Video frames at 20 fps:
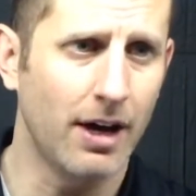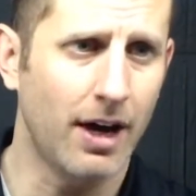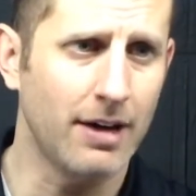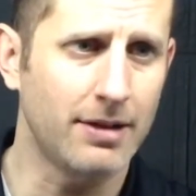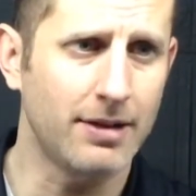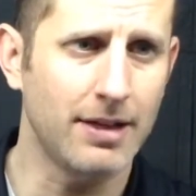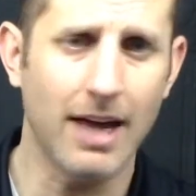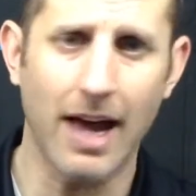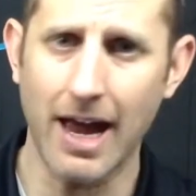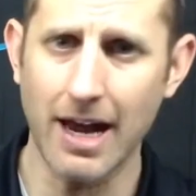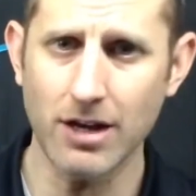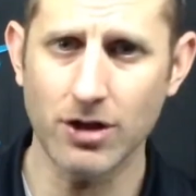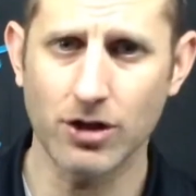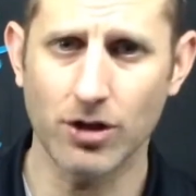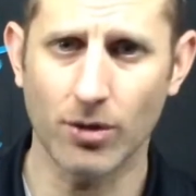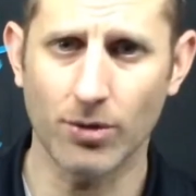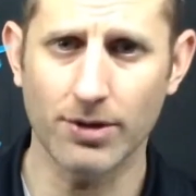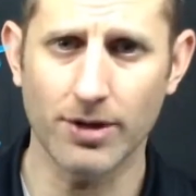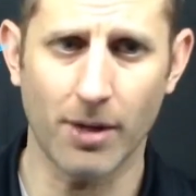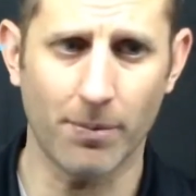I see 8
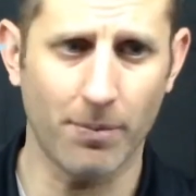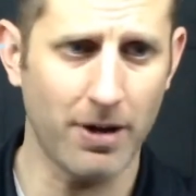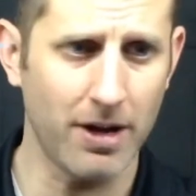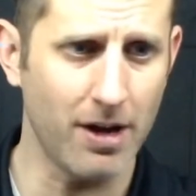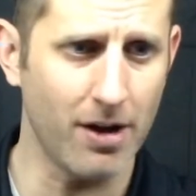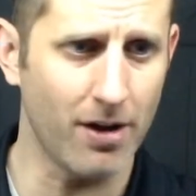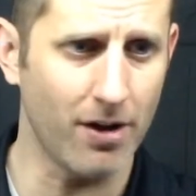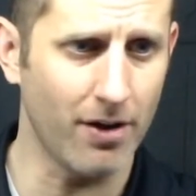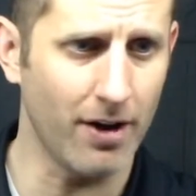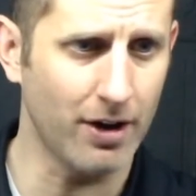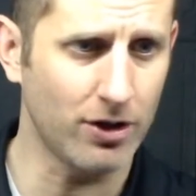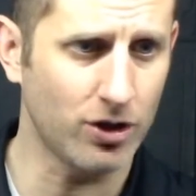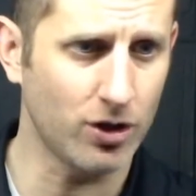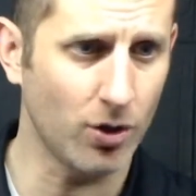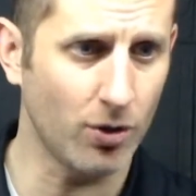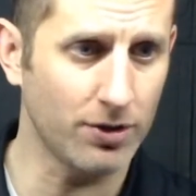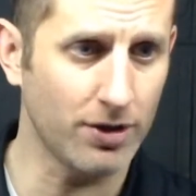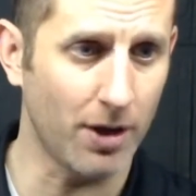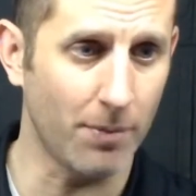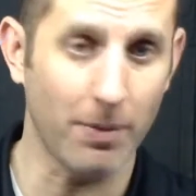shows up here, it
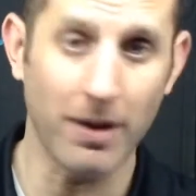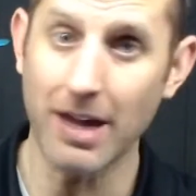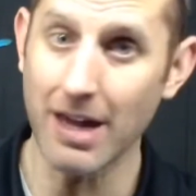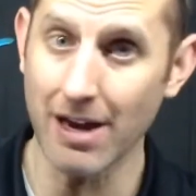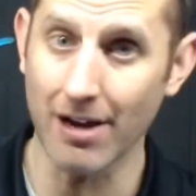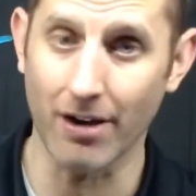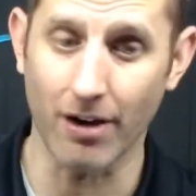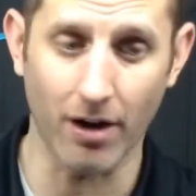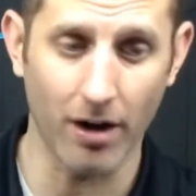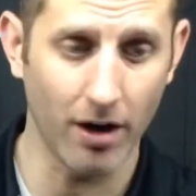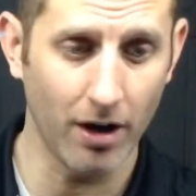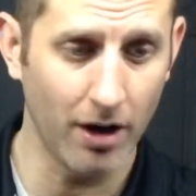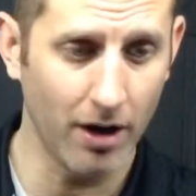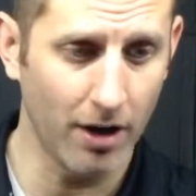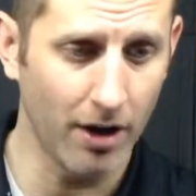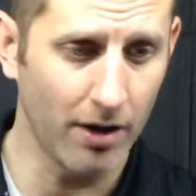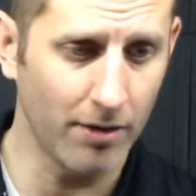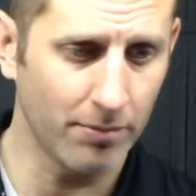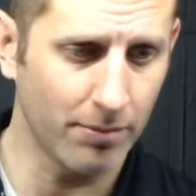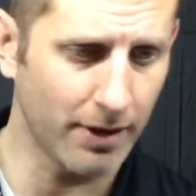shows up here,
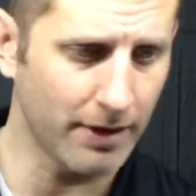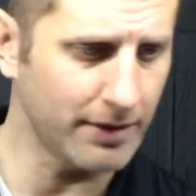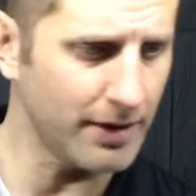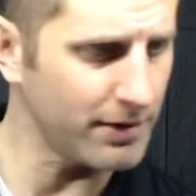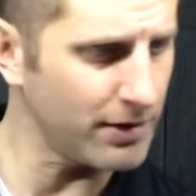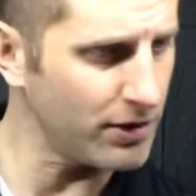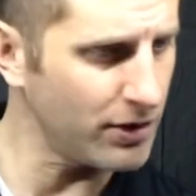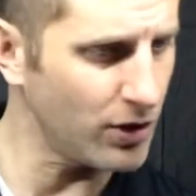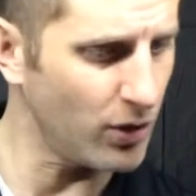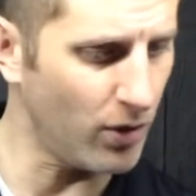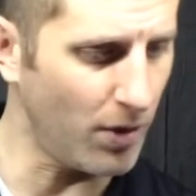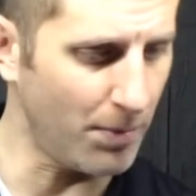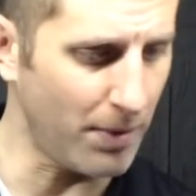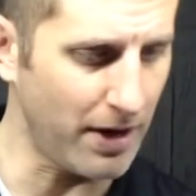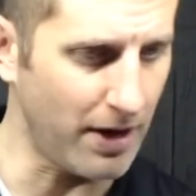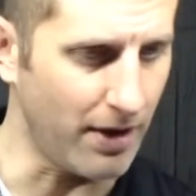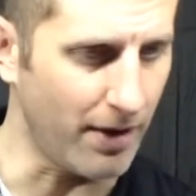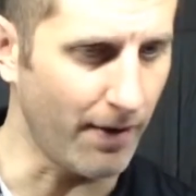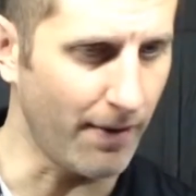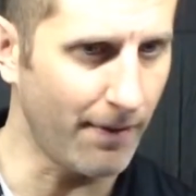but it doesn't show up
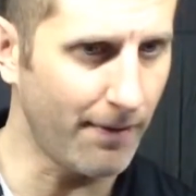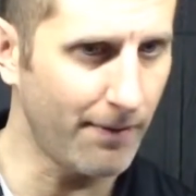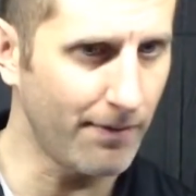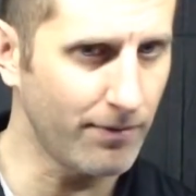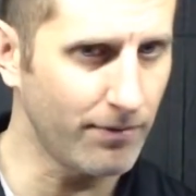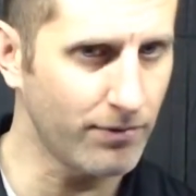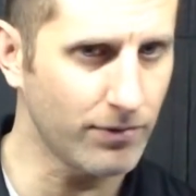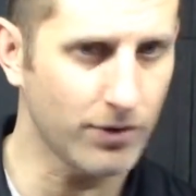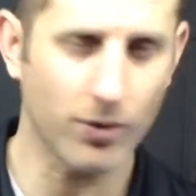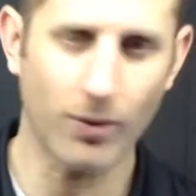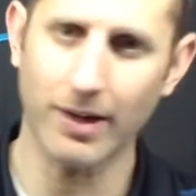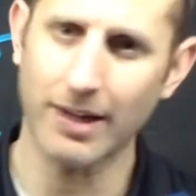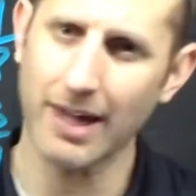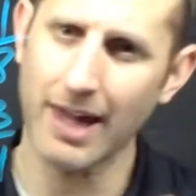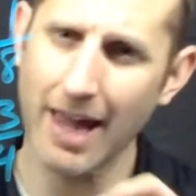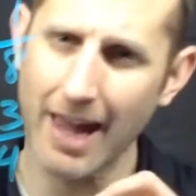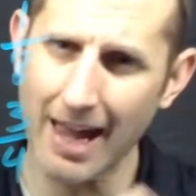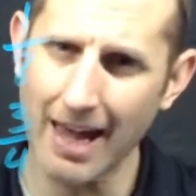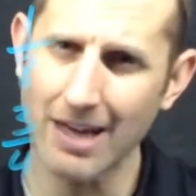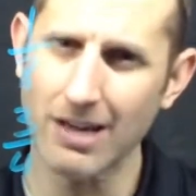here. So I
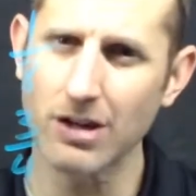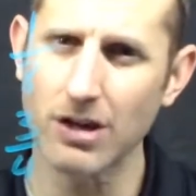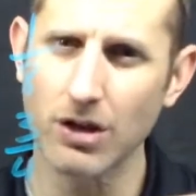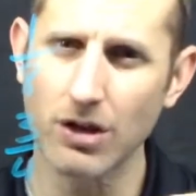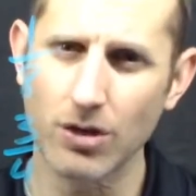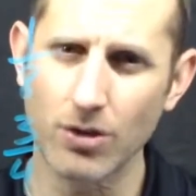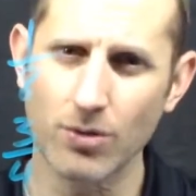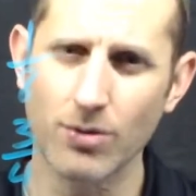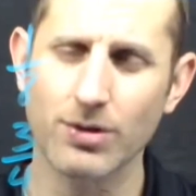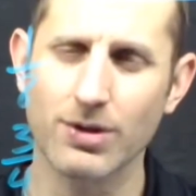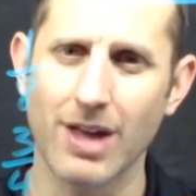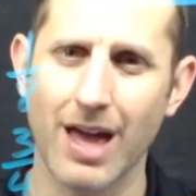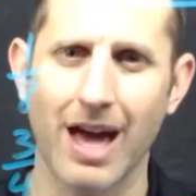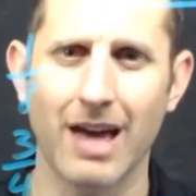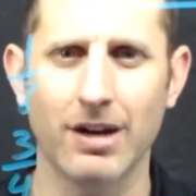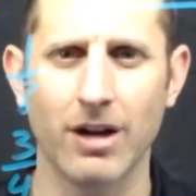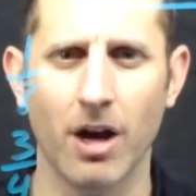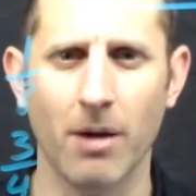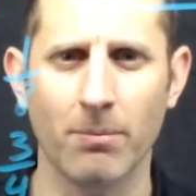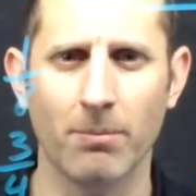can't use
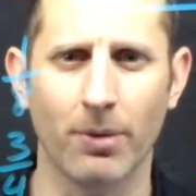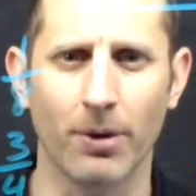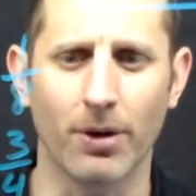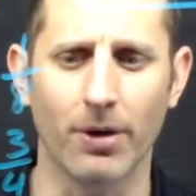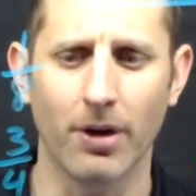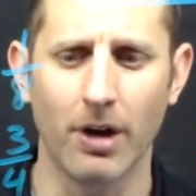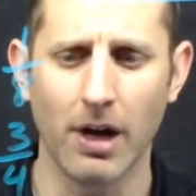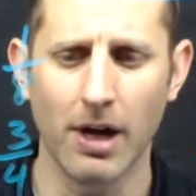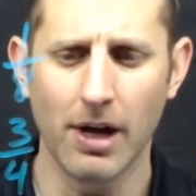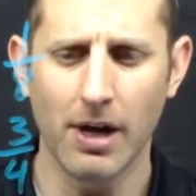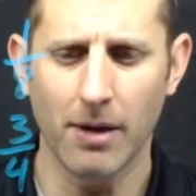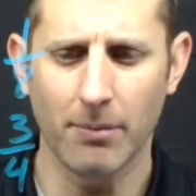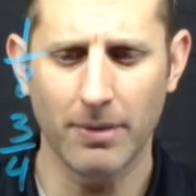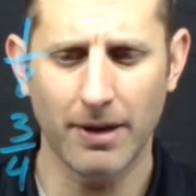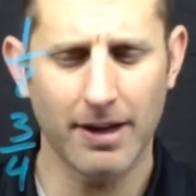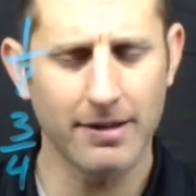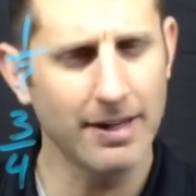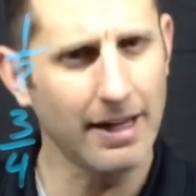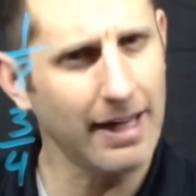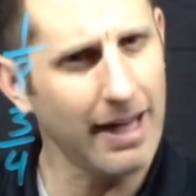that number
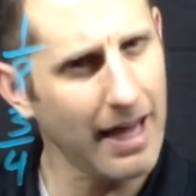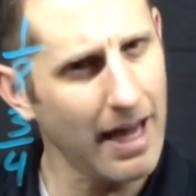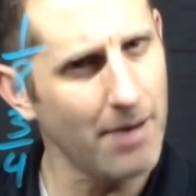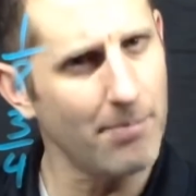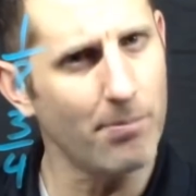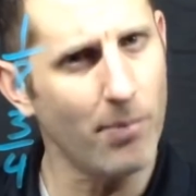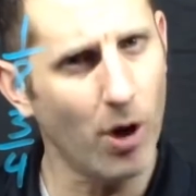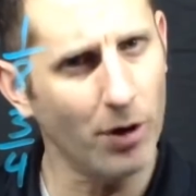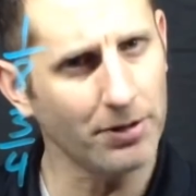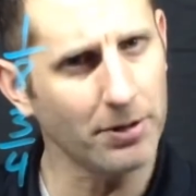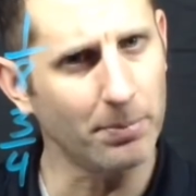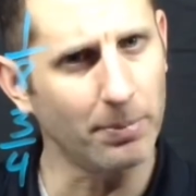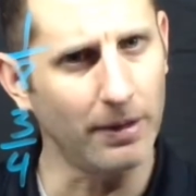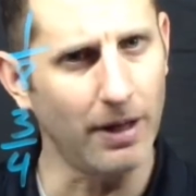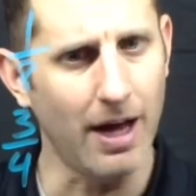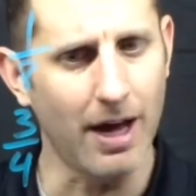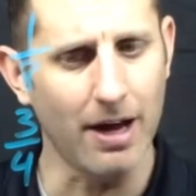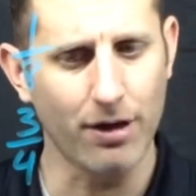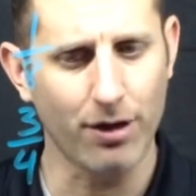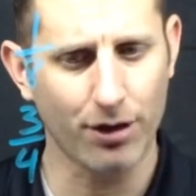because I can't
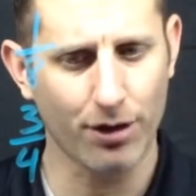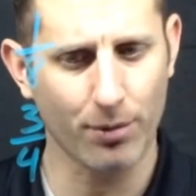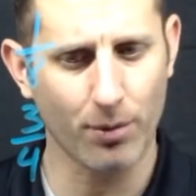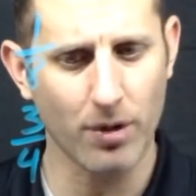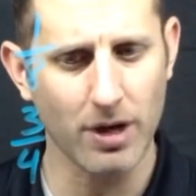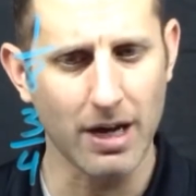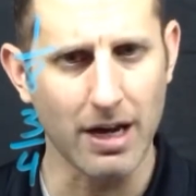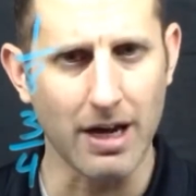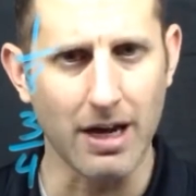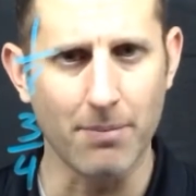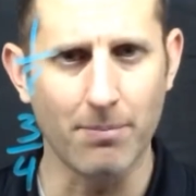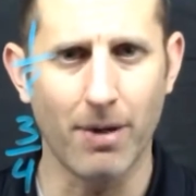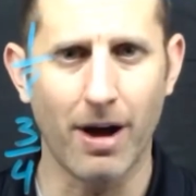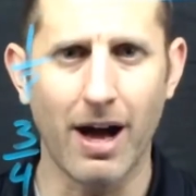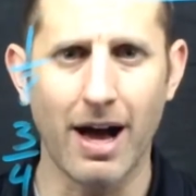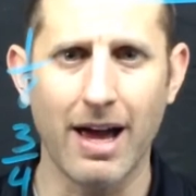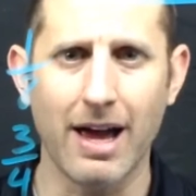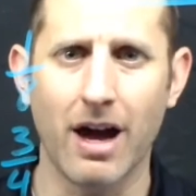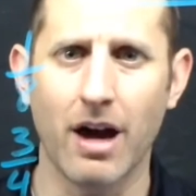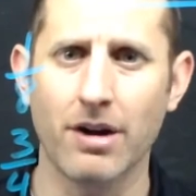multiply 3
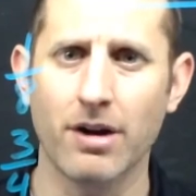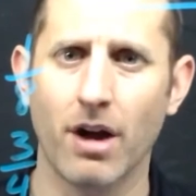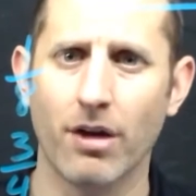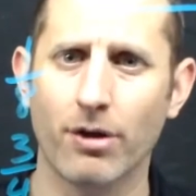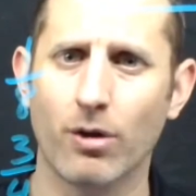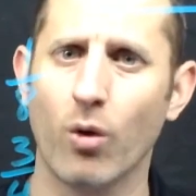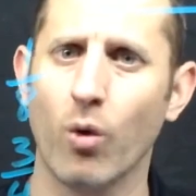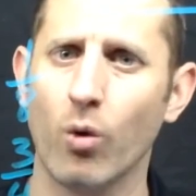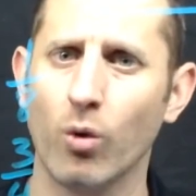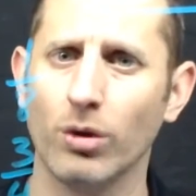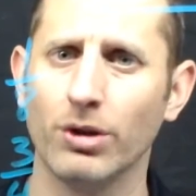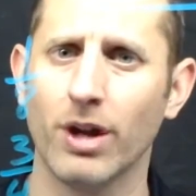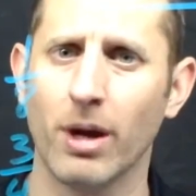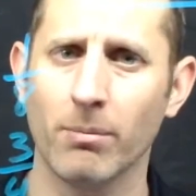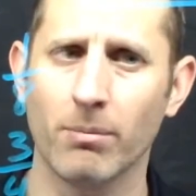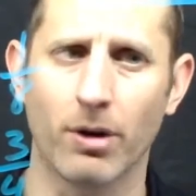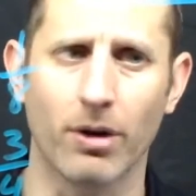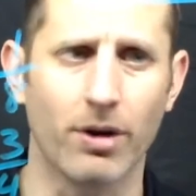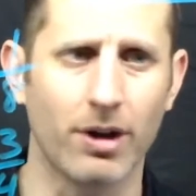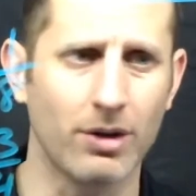by another whole
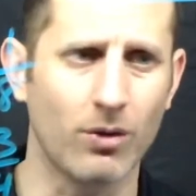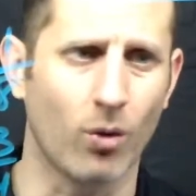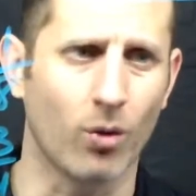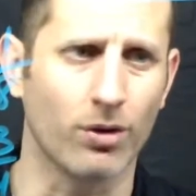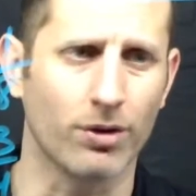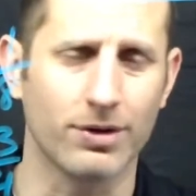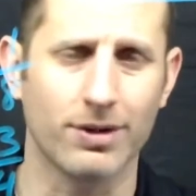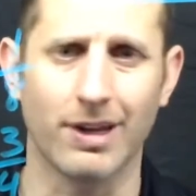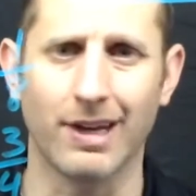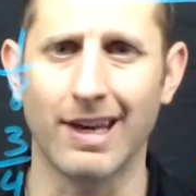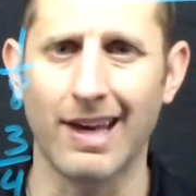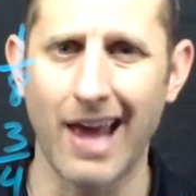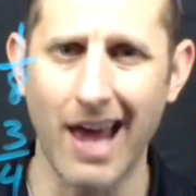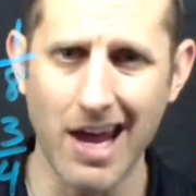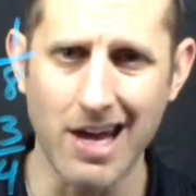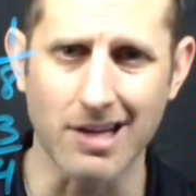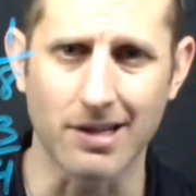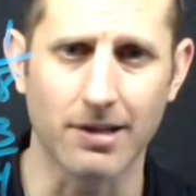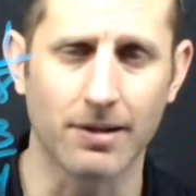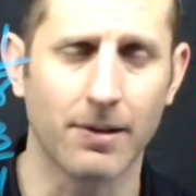number in order to get
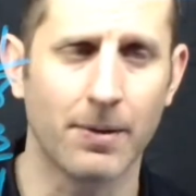8.